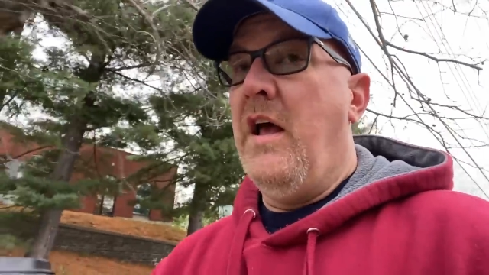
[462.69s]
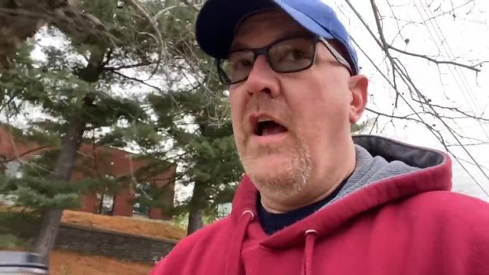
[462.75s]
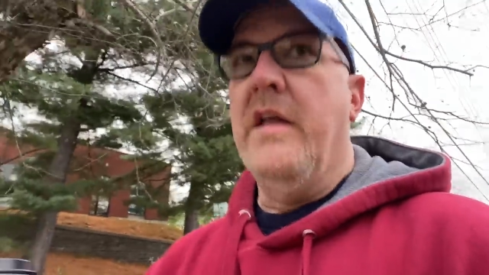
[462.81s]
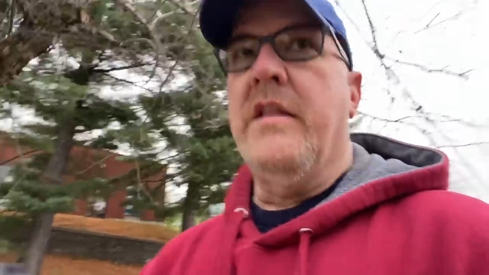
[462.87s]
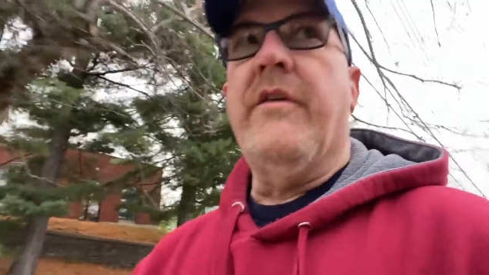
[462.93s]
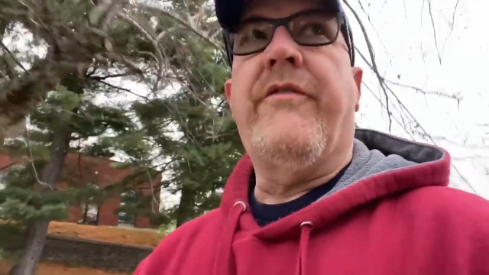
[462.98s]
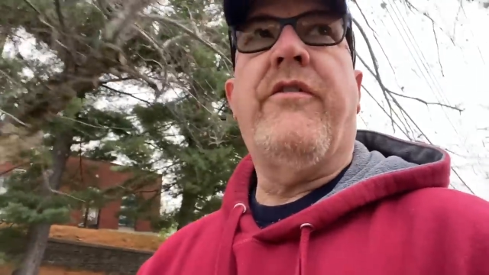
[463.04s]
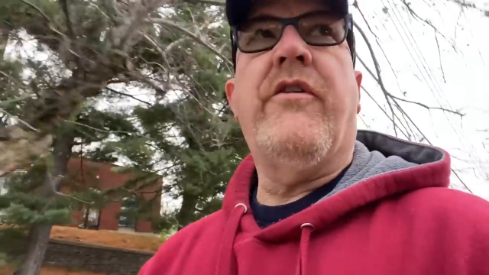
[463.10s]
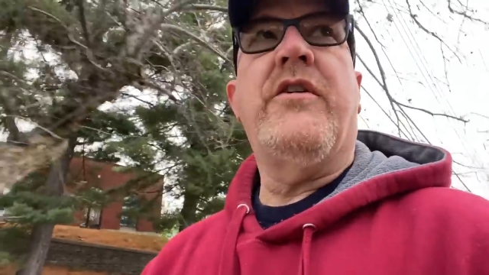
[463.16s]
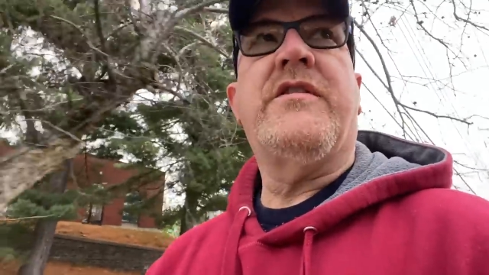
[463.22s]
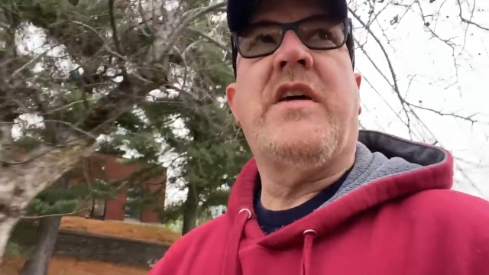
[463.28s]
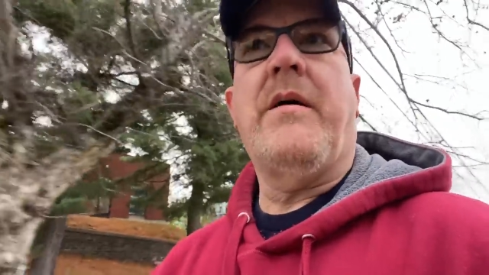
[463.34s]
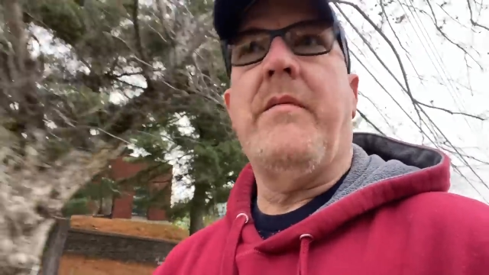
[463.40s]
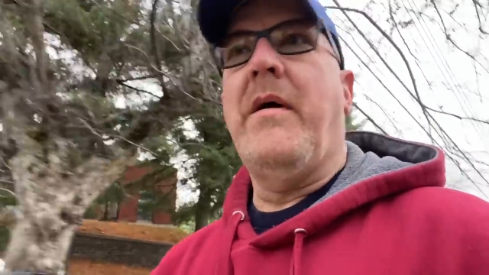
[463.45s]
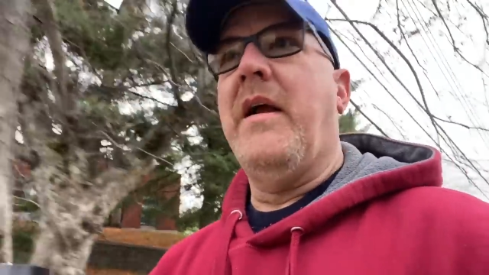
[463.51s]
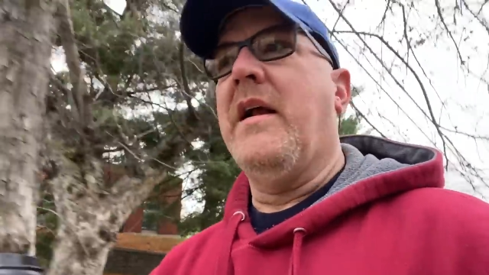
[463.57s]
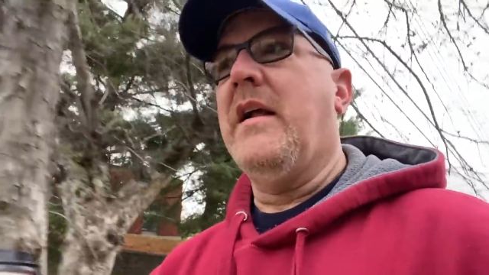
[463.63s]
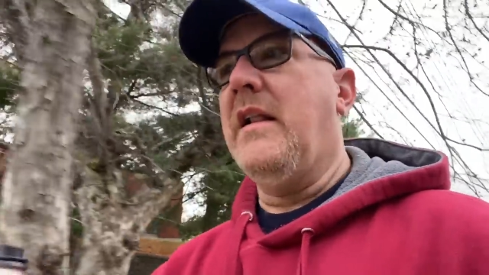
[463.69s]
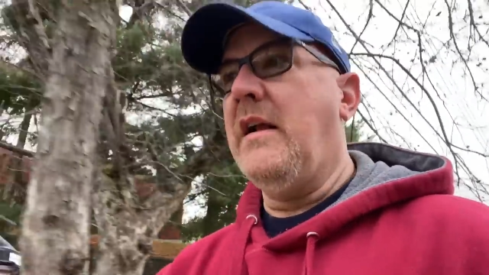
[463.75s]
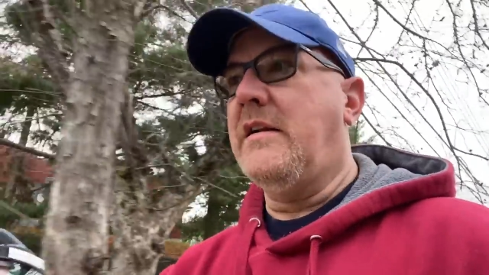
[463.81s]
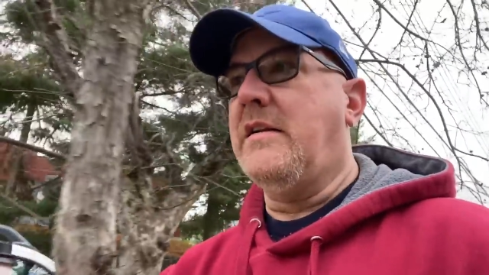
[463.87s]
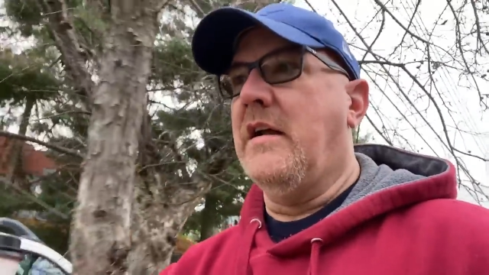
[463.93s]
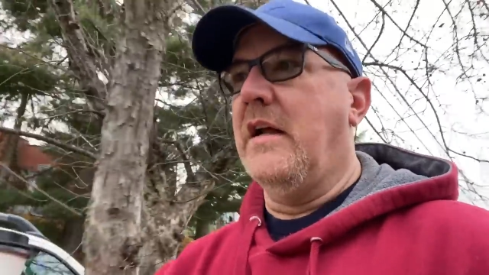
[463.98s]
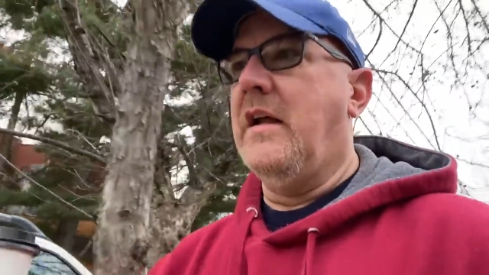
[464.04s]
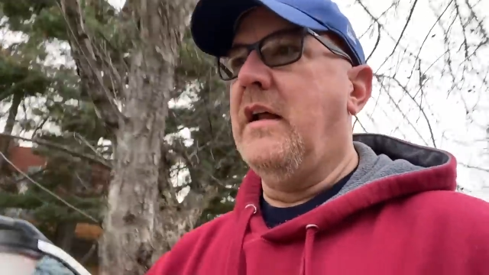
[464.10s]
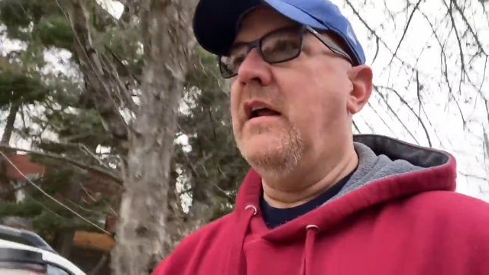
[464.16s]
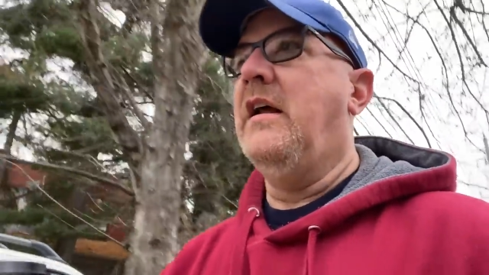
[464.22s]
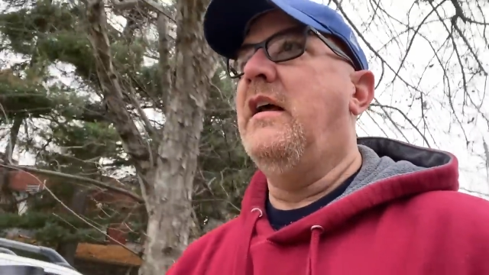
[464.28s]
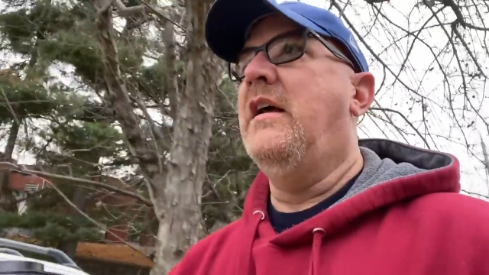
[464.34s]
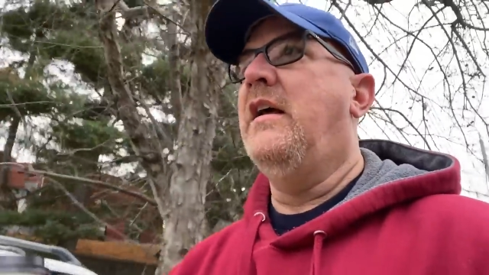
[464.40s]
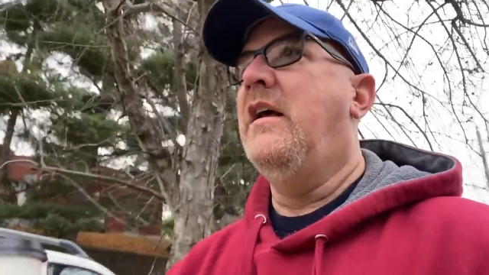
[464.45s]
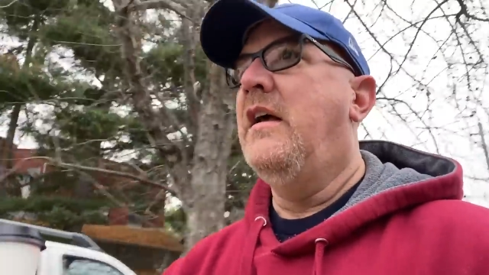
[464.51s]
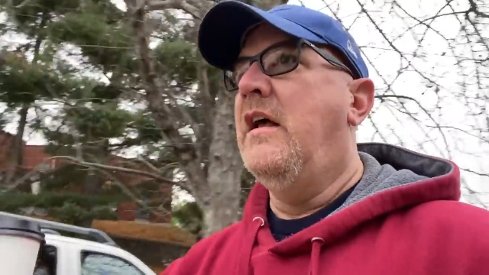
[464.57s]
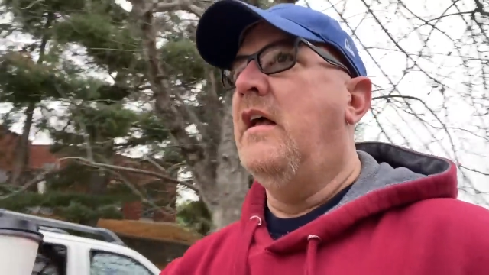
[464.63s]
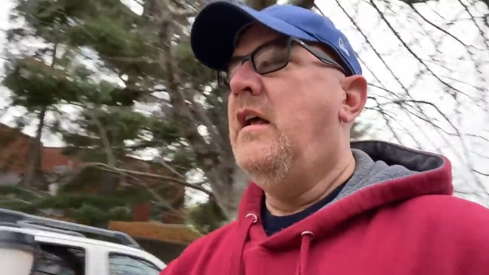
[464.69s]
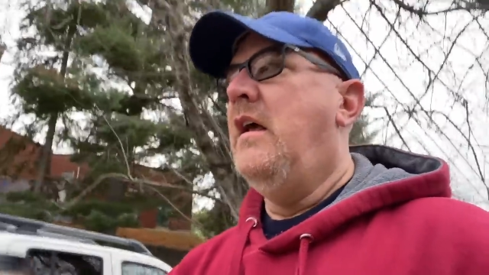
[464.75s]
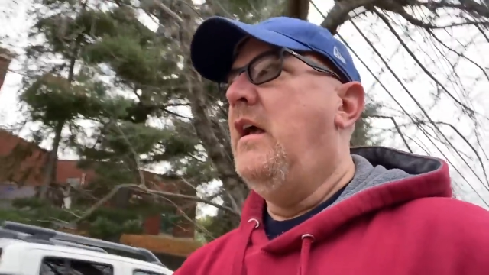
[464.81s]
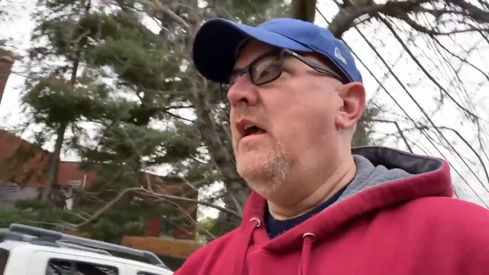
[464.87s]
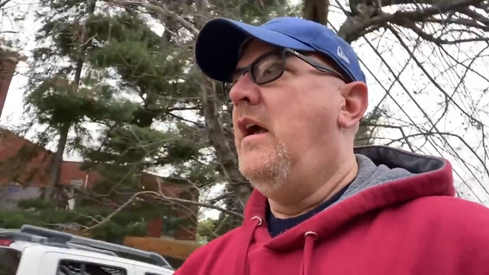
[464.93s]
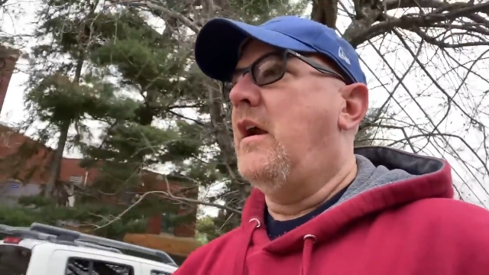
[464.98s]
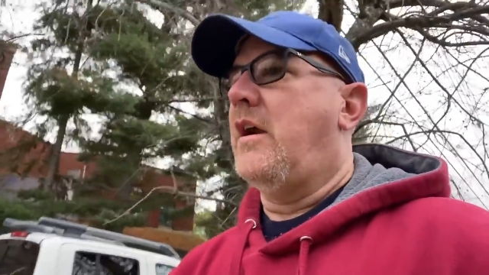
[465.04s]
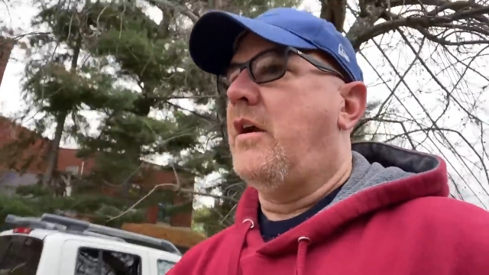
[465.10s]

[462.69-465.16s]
And the first time I clicked it, it